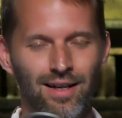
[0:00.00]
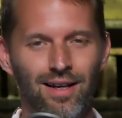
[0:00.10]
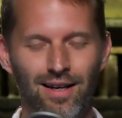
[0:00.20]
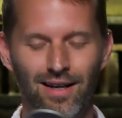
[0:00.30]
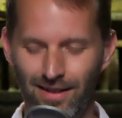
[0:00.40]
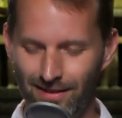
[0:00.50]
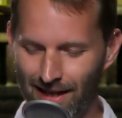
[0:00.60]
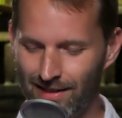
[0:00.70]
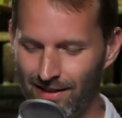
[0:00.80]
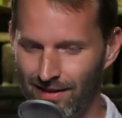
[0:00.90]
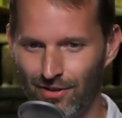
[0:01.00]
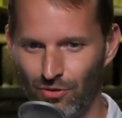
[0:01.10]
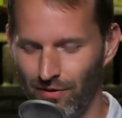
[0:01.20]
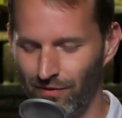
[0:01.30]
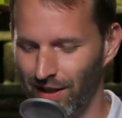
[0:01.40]
Uh, that's the
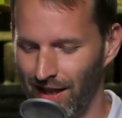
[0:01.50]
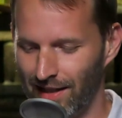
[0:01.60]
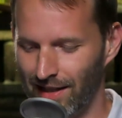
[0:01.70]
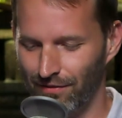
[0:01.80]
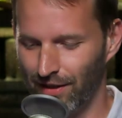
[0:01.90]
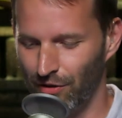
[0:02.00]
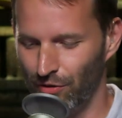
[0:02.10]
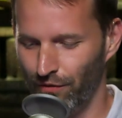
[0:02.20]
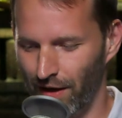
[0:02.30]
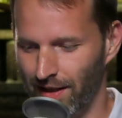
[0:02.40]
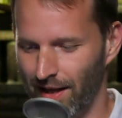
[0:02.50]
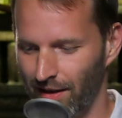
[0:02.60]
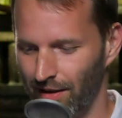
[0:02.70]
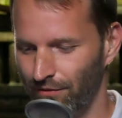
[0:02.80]
sort of the kind of thing you'll find out if